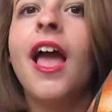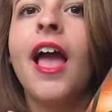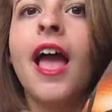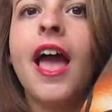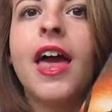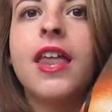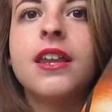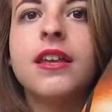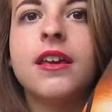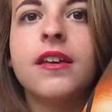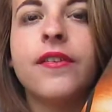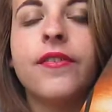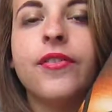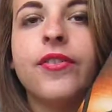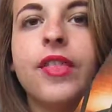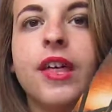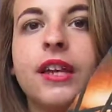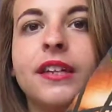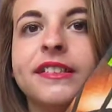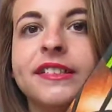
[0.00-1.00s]
and if
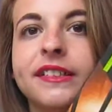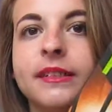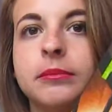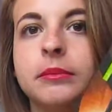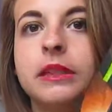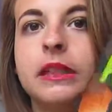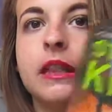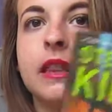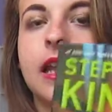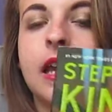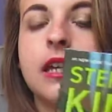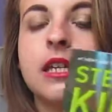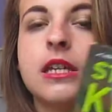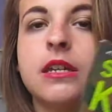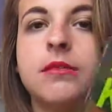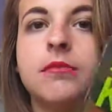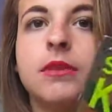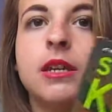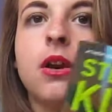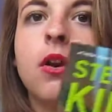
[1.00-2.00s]
that is something that
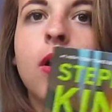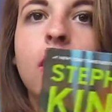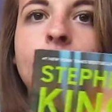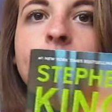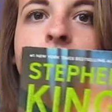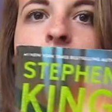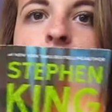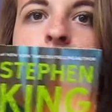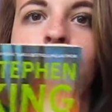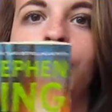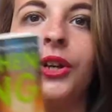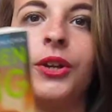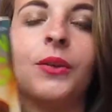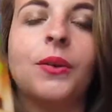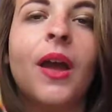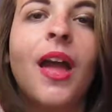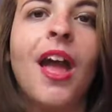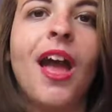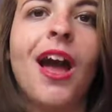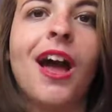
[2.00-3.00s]
can be harmful for you,
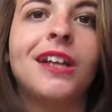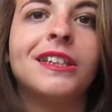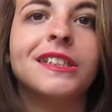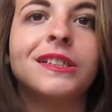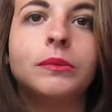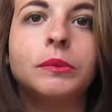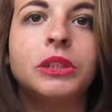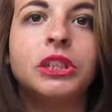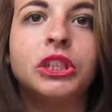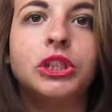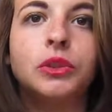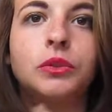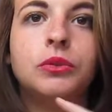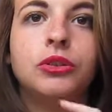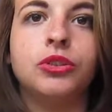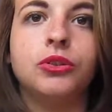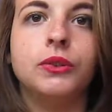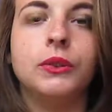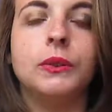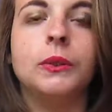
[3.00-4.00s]
I just want you
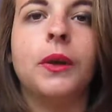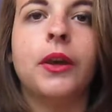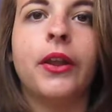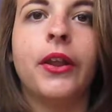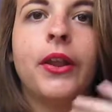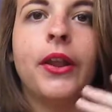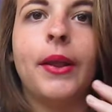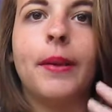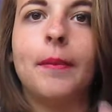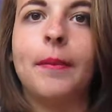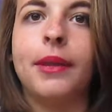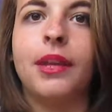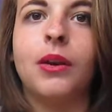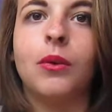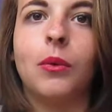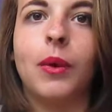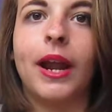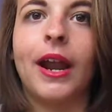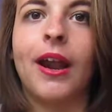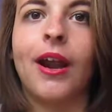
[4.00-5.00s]
to be
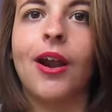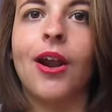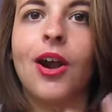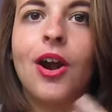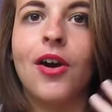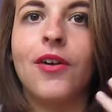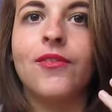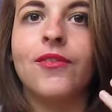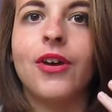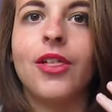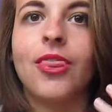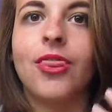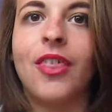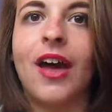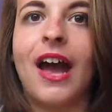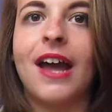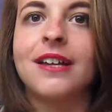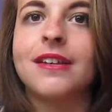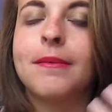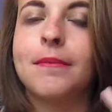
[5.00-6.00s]
aware of
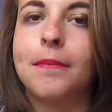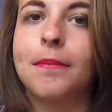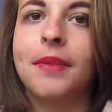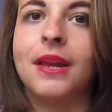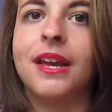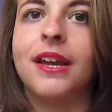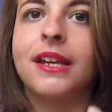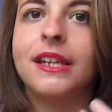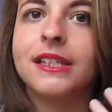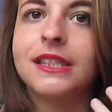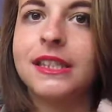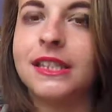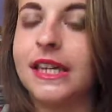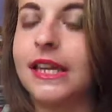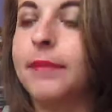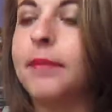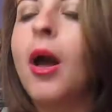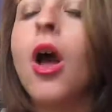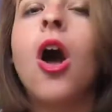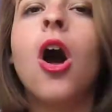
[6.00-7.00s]
that big
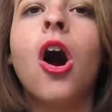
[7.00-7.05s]
theme.